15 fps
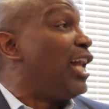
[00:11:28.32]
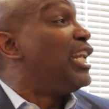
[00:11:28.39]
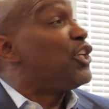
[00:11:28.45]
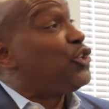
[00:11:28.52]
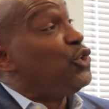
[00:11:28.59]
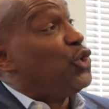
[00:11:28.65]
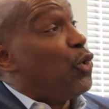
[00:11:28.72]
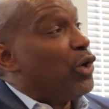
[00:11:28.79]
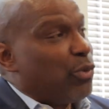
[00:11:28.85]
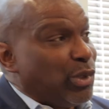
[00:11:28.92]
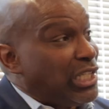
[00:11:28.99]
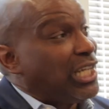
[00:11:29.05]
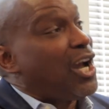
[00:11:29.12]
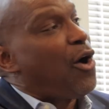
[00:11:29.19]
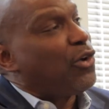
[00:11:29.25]
Unless you're doing
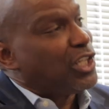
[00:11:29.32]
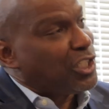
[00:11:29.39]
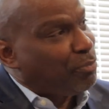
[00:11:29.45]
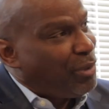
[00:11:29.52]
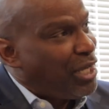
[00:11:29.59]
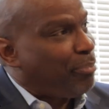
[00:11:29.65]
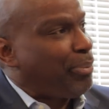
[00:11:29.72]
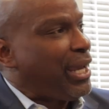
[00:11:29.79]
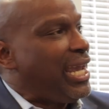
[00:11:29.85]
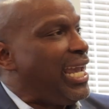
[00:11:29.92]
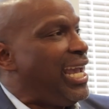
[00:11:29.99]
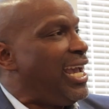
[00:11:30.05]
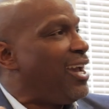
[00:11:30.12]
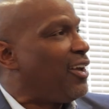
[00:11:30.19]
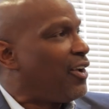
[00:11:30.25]
what they call the split
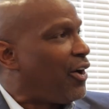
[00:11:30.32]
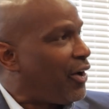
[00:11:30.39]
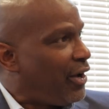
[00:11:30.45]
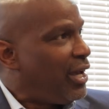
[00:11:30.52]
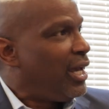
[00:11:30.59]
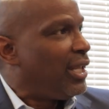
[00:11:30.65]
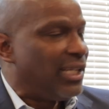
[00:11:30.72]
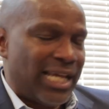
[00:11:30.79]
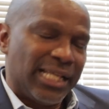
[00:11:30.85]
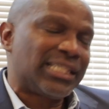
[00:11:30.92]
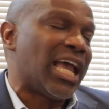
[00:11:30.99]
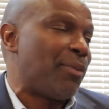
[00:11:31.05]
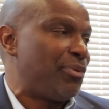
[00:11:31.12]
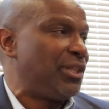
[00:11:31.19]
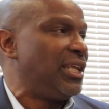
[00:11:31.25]
pad or that
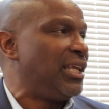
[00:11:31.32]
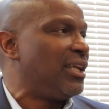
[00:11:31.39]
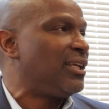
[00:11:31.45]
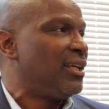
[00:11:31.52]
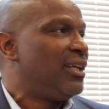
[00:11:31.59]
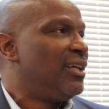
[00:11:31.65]
type of thing.